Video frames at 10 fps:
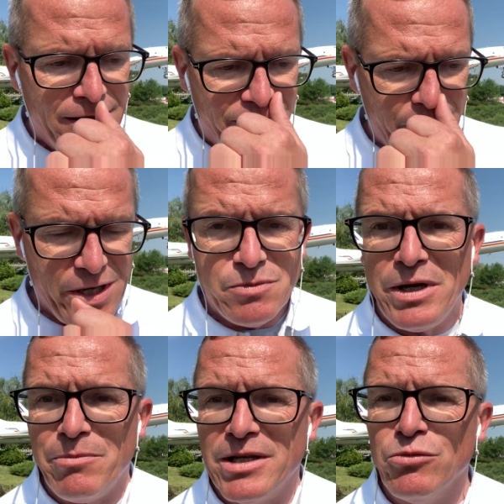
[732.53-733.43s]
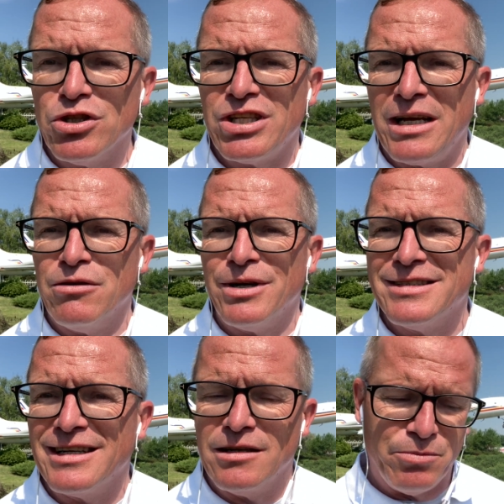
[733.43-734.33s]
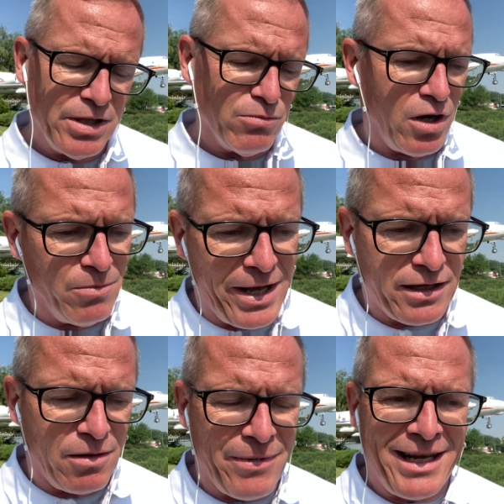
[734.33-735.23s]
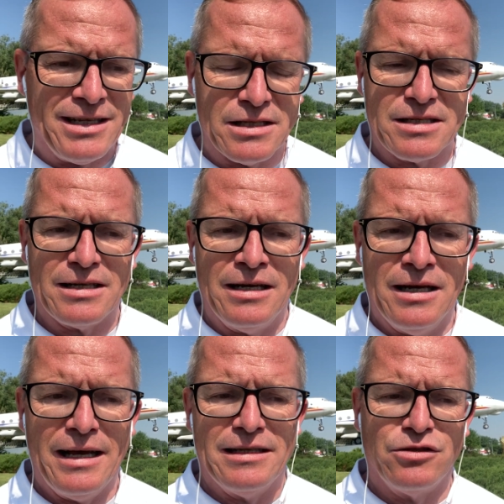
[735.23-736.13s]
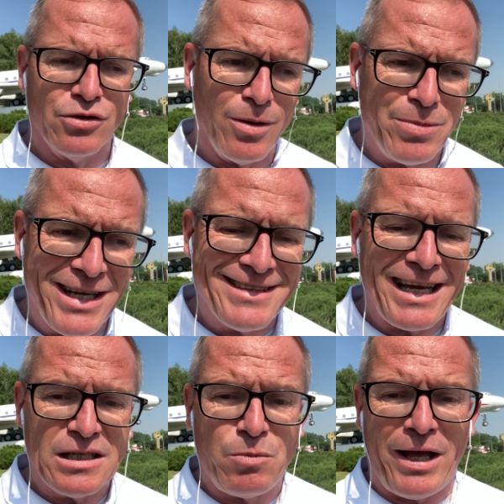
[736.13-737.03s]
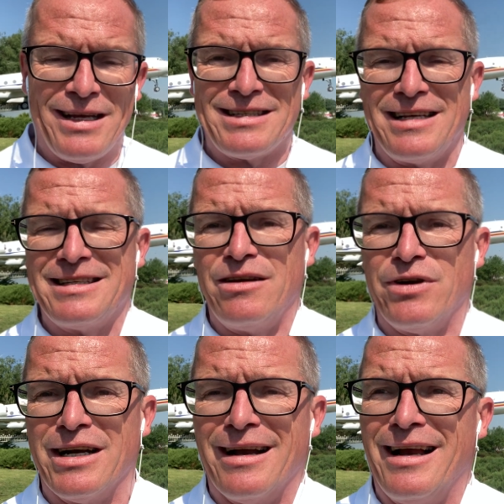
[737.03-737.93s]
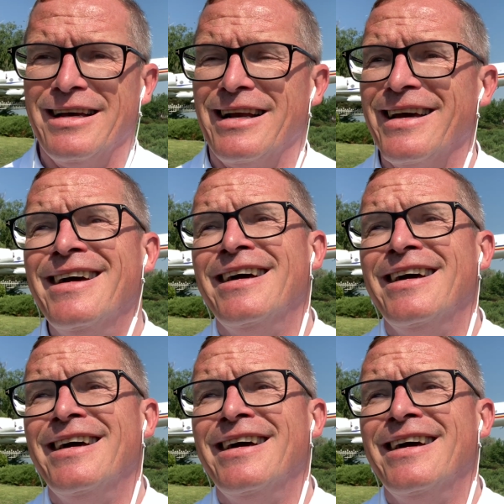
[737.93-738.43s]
We must be a bit more generous and a bit more magnanimous. Yeah? As European taxpayers, I say very clearly,